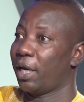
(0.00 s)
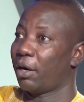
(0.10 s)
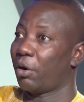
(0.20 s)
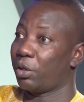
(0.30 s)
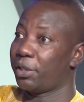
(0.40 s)

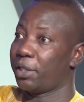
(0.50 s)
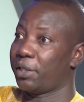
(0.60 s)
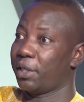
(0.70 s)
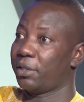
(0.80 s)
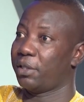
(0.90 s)
all these
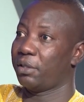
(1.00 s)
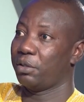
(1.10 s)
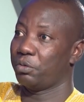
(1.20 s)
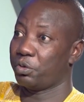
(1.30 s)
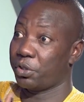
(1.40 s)
things
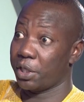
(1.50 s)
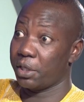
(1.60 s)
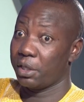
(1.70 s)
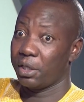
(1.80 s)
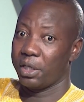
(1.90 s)
to
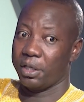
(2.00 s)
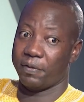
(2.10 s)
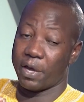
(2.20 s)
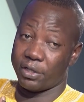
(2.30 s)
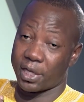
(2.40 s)
see if
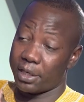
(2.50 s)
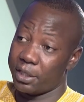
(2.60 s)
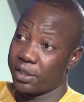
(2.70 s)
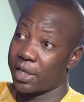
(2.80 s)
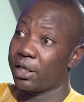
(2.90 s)
there is an
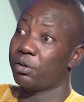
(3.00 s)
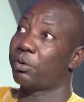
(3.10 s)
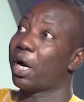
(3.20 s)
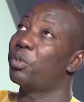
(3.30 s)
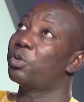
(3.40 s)
incident.
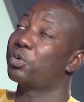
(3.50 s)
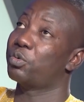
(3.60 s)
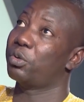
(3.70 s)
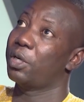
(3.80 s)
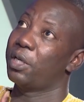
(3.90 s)
We're able
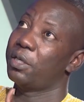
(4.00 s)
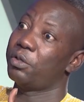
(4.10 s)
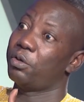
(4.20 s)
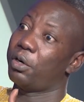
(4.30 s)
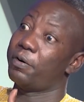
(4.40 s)
to,
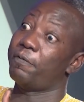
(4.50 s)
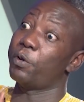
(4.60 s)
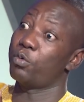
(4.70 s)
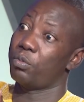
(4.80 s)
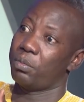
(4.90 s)

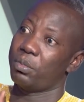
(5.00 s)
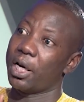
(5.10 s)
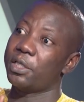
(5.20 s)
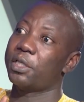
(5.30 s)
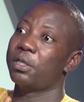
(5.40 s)
review
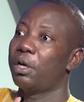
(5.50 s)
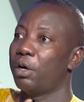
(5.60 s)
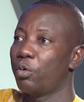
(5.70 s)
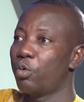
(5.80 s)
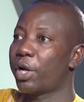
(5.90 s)
and see
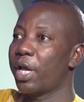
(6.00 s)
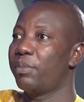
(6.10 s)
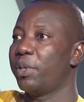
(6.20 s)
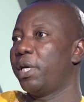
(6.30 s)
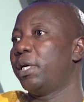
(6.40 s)
who
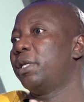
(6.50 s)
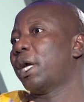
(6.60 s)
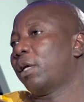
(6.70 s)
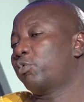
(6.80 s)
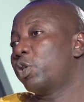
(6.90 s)
came in
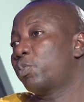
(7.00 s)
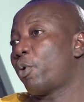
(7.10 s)
at which